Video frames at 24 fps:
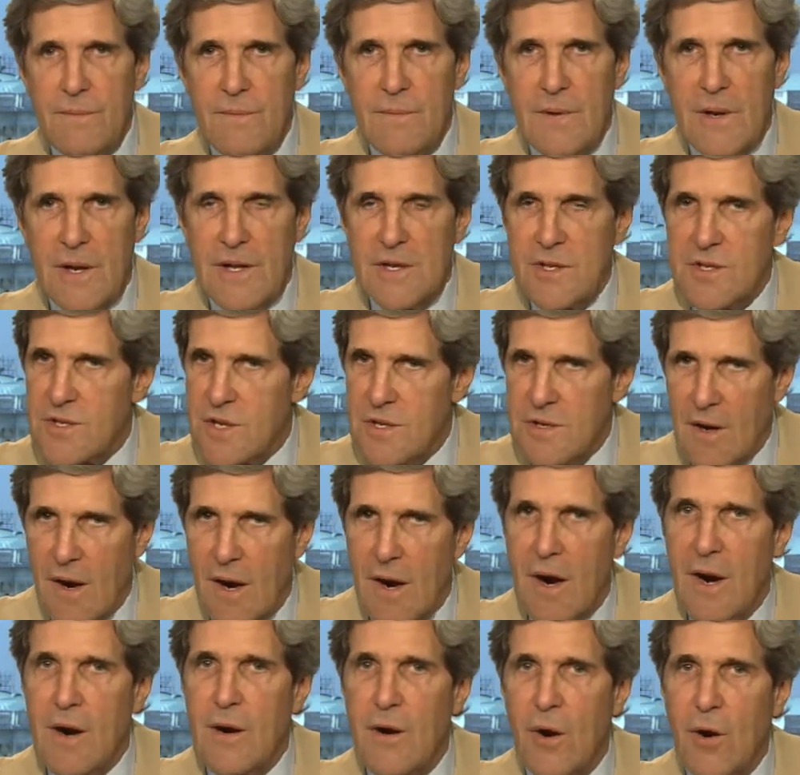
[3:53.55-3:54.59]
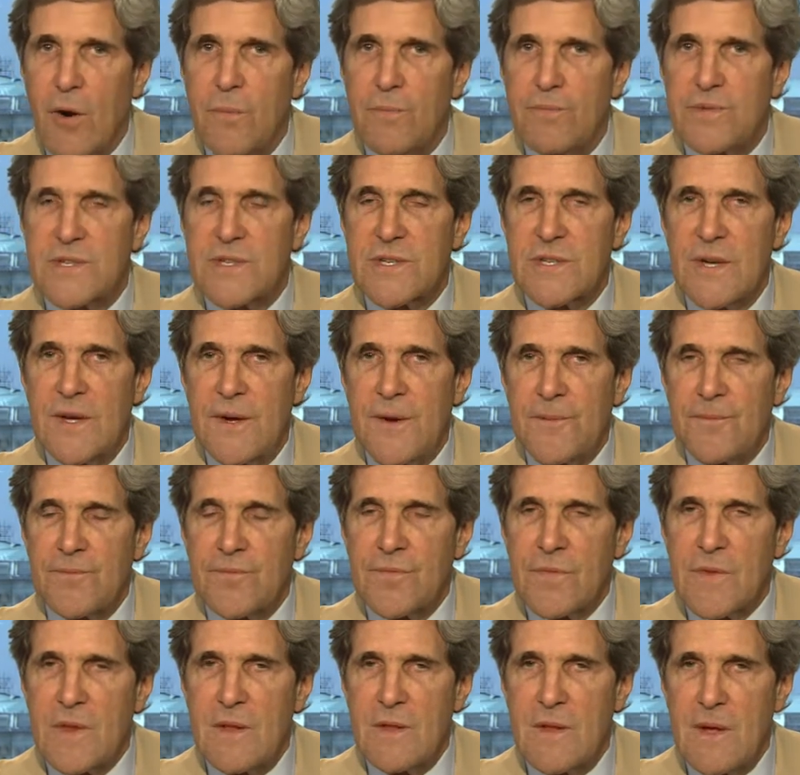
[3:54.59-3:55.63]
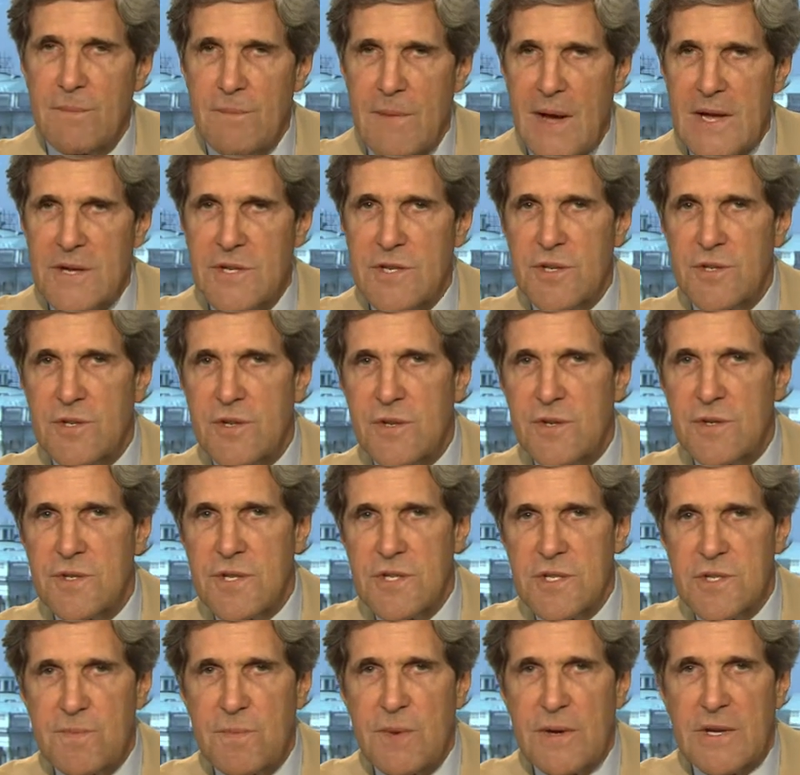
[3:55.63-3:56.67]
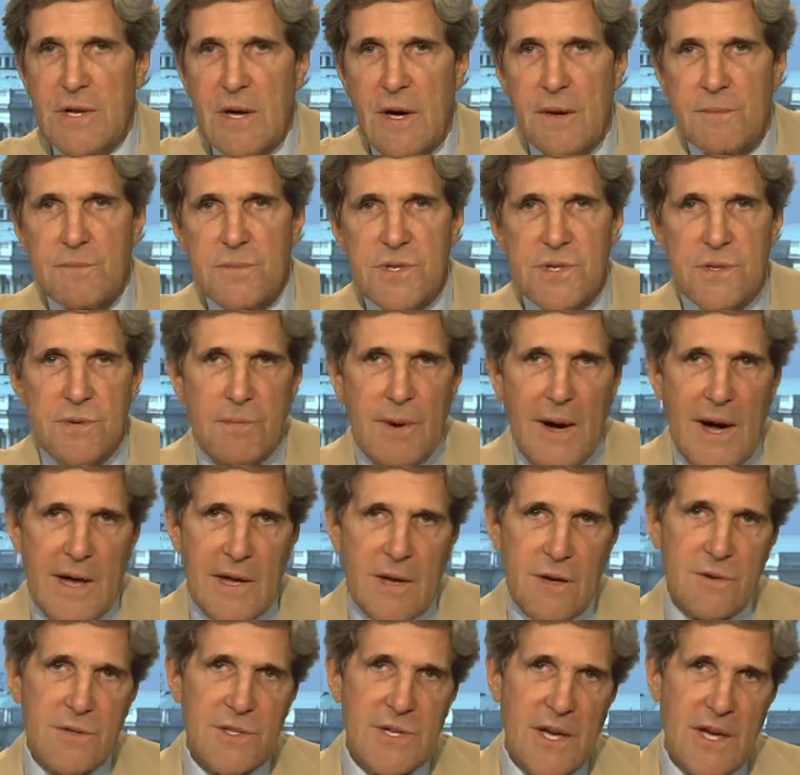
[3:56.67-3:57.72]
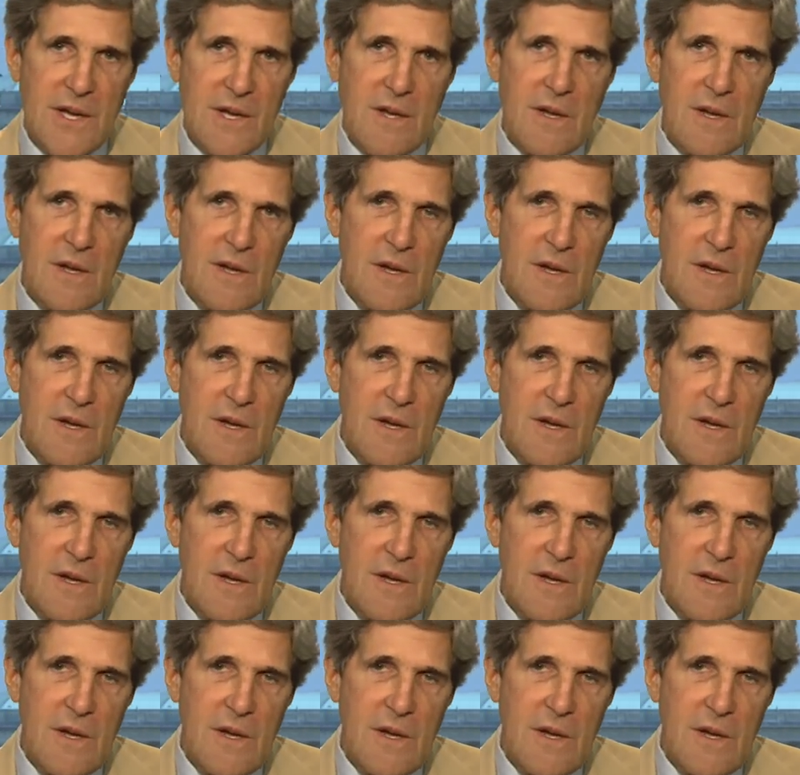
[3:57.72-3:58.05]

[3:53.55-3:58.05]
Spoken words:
at least in our hopes, that Massachusetts becomes to biotech